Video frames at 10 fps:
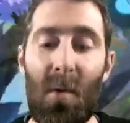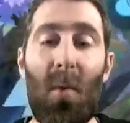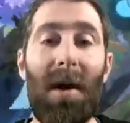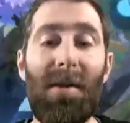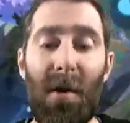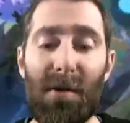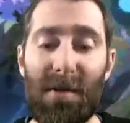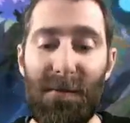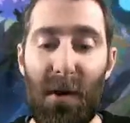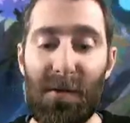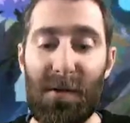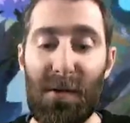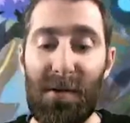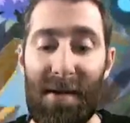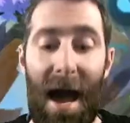one of those involves you
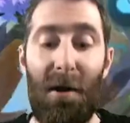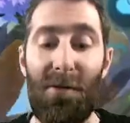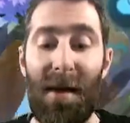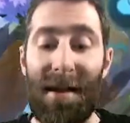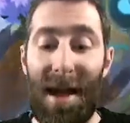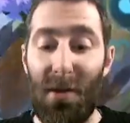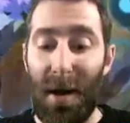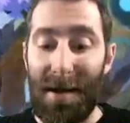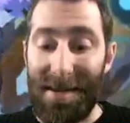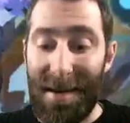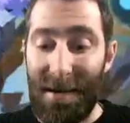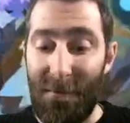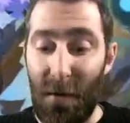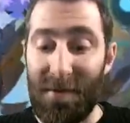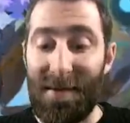losing health and the other one
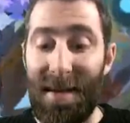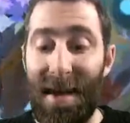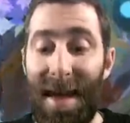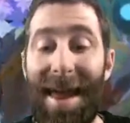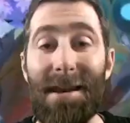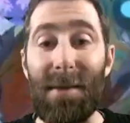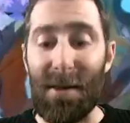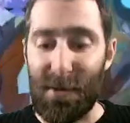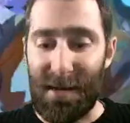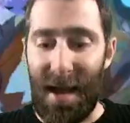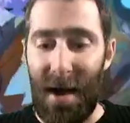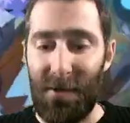involves the enemy losing